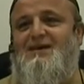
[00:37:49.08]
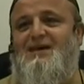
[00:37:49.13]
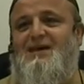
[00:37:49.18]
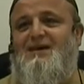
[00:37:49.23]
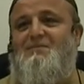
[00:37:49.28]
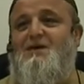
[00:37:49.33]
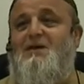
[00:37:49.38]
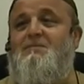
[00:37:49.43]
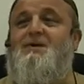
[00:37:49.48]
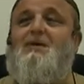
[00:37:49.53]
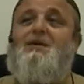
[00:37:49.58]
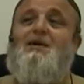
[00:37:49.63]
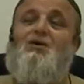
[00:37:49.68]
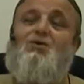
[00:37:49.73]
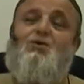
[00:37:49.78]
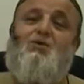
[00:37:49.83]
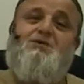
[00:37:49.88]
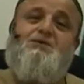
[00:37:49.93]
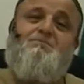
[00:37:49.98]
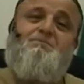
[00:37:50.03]
Imam Ali
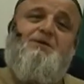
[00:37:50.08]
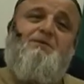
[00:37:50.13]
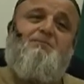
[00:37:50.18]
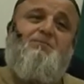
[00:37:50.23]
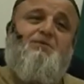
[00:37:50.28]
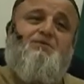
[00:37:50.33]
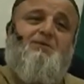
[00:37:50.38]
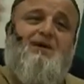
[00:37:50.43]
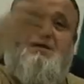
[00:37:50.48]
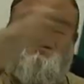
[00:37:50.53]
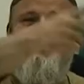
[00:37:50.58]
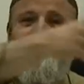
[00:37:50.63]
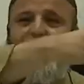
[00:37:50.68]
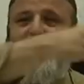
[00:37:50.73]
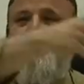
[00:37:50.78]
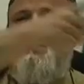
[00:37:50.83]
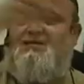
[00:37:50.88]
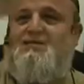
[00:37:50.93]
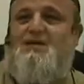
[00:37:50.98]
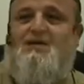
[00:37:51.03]
calls people around.
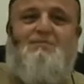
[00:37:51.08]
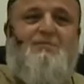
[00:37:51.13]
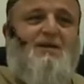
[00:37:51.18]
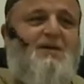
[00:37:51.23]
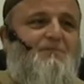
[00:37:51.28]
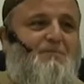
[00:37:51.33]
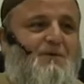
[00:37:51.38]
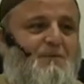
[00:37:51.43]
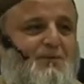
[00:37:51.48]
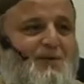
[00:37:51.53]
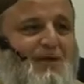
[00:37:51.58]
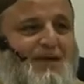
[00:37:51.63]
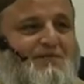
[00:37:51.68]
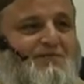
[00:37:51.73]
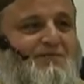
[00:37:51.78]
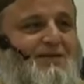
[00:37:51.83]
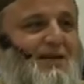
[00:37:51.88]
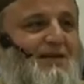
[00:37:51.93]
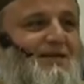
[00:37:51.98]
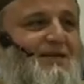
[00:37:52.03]
By the time many people
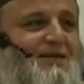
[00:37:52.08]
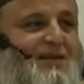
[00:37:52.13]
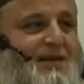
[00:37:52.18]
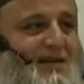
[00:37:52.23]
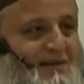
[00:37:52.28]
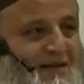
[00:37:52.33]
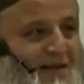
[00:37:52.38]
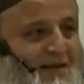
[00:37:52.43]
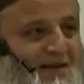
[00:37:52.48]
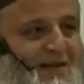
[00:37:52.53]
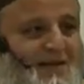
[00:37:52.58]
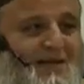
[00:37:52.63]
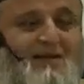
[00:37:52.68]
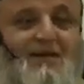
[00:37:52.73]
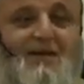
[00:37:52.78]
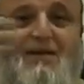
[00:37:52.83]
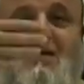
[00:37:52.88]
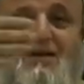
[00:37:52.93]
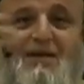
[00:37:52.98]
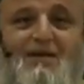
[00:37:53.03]
gather around
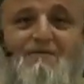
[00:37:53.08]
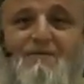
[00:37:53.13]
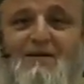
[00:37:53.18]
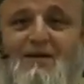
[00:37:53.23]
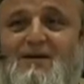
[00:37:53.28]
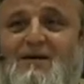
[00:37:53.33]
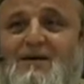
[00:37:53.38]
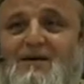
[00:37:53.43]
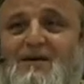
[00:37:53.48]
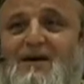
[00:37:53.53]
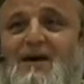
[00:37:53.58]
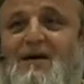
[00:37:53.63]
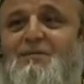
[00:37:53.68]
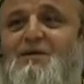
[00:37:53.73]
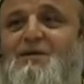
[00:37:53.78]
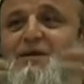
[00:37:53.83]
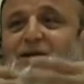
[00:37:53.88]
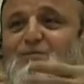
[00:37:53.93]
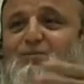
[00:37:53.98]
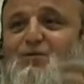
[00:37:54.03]
the Khalifa,
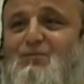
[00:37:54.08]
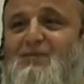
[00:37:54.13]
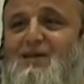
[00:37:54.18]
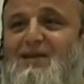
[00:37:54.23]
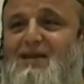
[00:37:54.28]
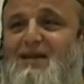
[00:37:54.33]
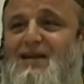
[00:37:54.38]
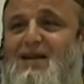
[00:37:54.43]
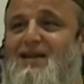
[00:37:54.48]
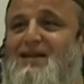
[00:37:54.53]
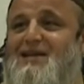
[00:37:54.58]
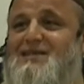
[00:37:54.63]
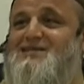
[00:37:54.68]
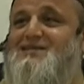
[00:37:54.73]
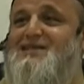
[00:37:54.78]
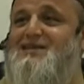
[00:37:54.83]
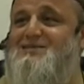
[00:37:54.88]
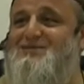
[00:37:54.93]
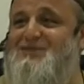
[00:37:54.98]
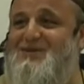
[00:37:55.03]
Amir al-Mu'mineen, and
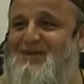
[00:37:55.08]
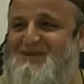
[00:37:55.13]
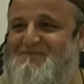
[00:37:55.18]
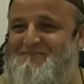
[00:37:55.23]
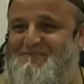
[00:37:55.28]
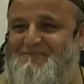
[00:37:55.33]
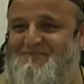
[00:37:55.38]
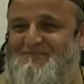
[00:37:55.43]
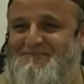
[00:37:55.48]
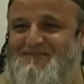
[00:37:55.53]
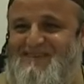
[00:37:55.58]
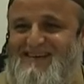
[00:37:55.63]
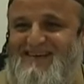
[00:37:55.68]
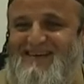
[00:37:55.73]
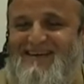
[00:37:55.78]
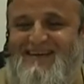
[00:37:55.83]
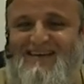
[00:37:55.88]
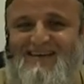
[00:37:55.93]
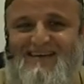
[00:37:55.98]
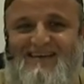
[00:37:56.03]
listening to him.
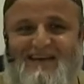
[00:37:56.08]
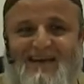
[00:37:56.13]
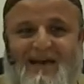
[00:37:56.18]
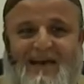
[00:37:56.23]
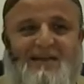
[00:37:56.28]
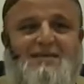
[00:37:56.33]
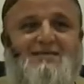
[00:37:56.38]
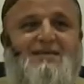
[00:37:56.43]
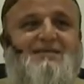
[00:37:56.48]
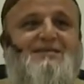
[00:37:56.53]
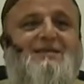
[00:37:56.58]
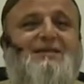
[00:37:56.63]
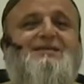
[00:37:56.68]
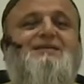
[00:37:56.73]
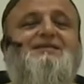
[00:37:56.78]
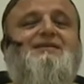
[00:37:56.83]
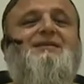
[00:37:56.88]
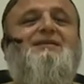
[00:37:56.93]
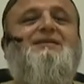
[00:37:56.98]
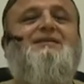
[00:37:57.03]
And he says,
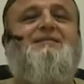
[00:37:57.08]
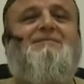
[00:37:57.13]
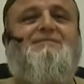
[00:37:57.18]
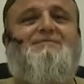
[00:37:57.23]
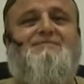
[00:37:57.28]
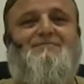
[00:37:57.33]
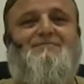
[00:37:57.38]
listen,